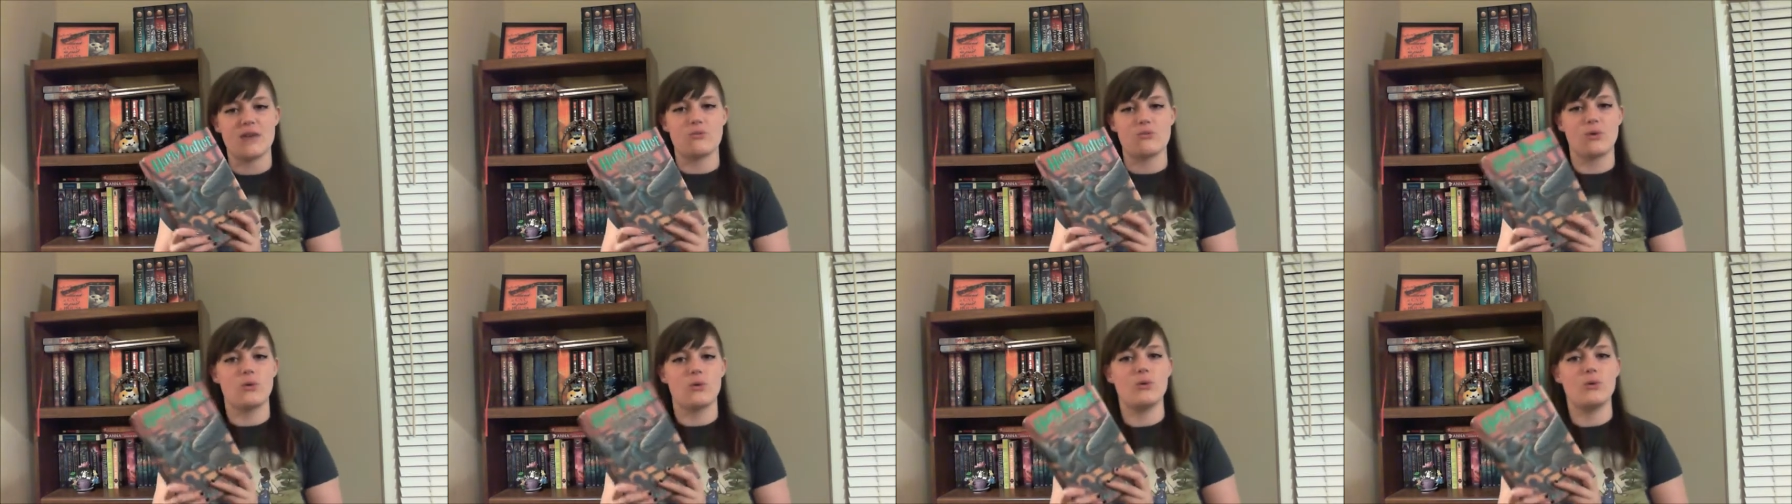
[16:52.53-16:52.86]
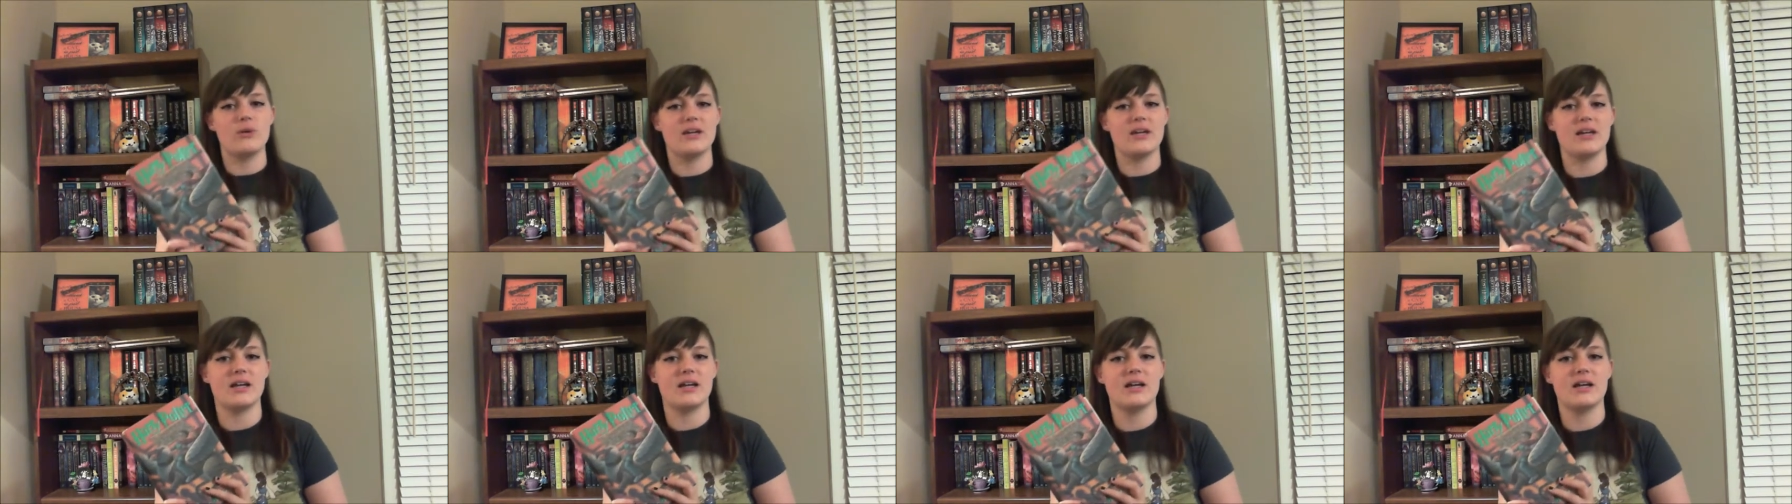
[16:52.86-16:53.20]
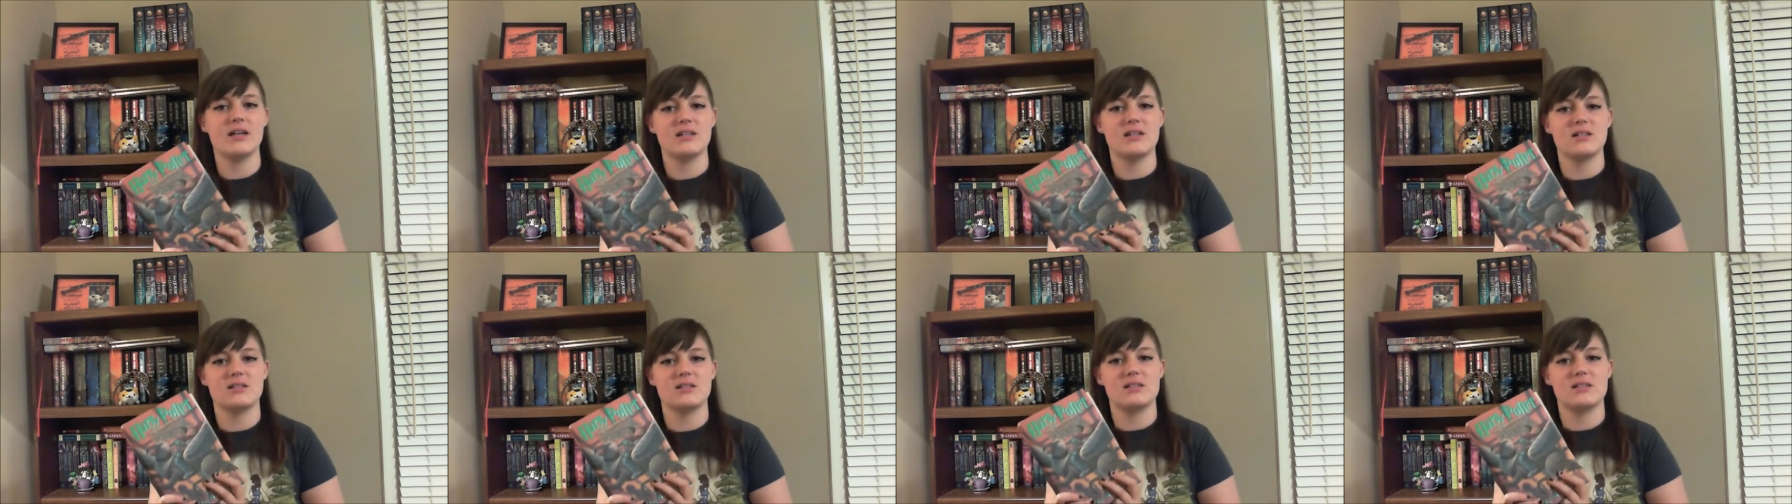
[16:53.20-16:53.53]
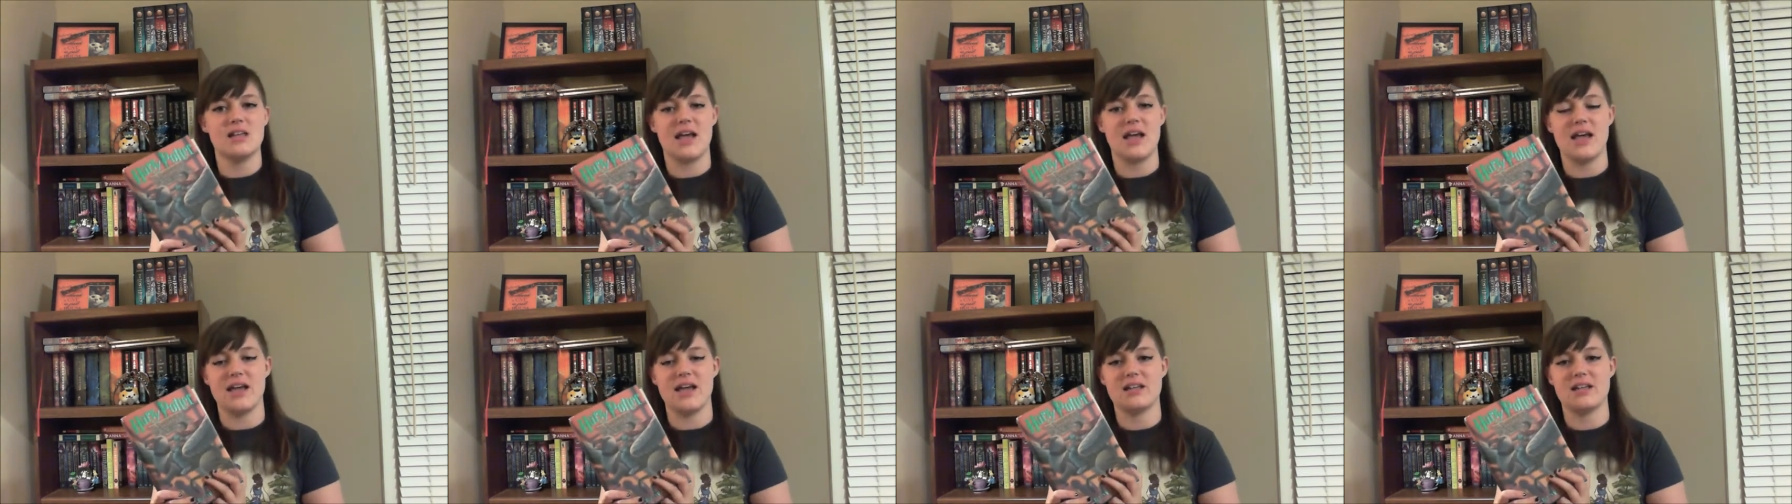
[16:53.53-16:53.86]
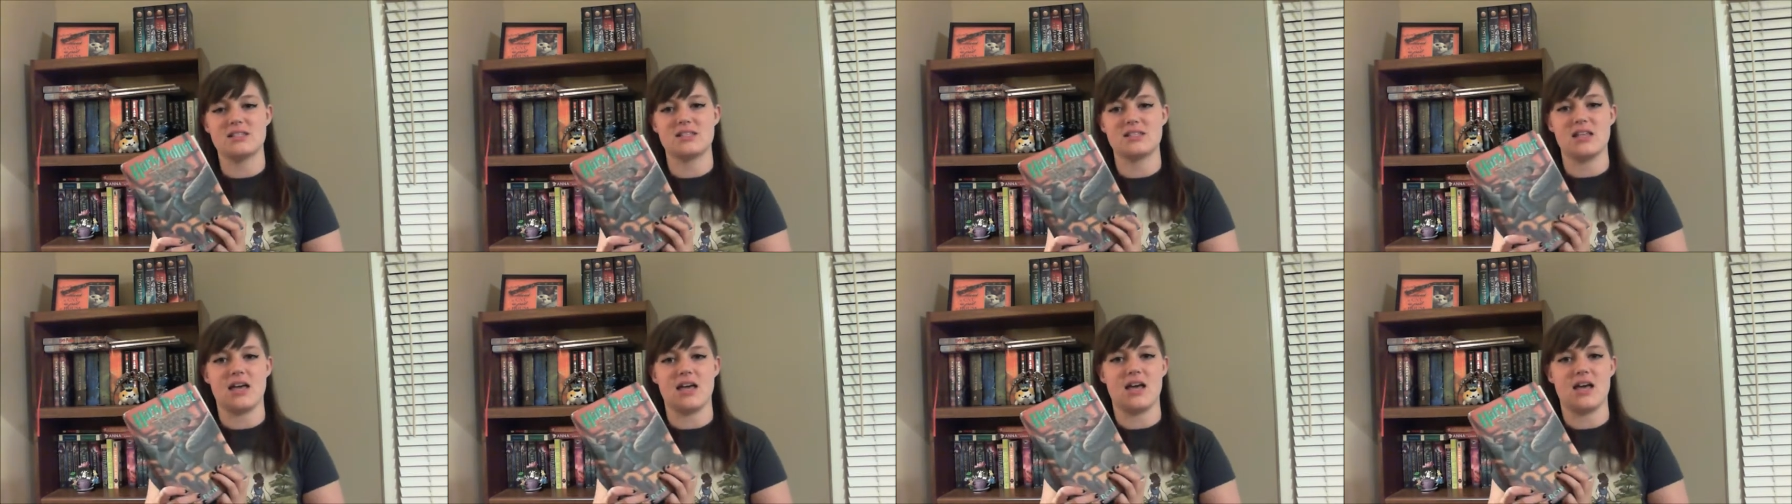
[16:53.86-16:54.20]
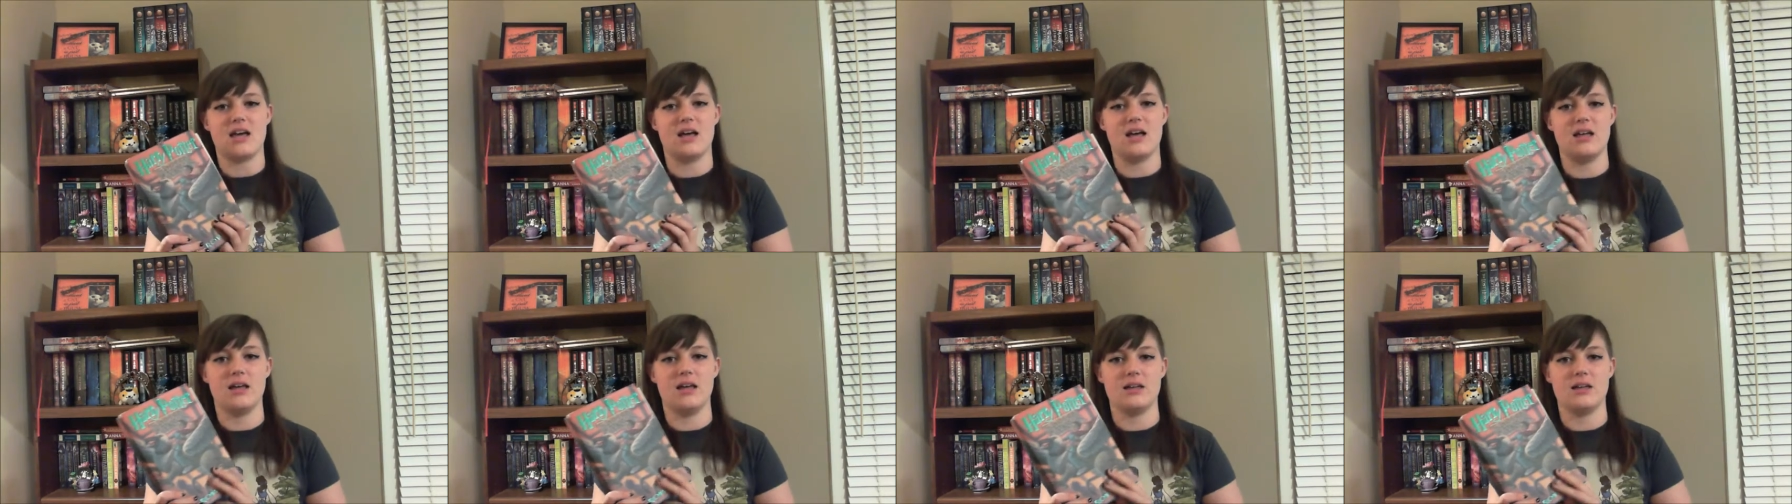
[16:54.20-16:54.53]
Rowling takes
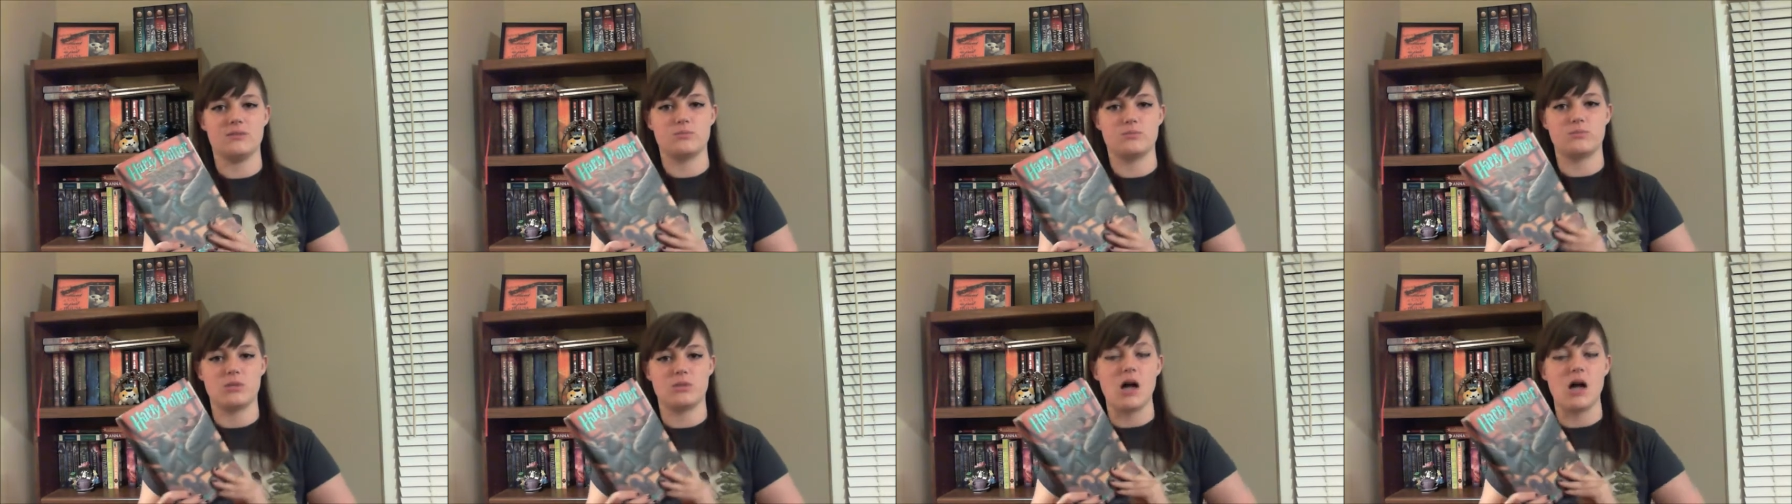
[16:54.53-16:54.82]
a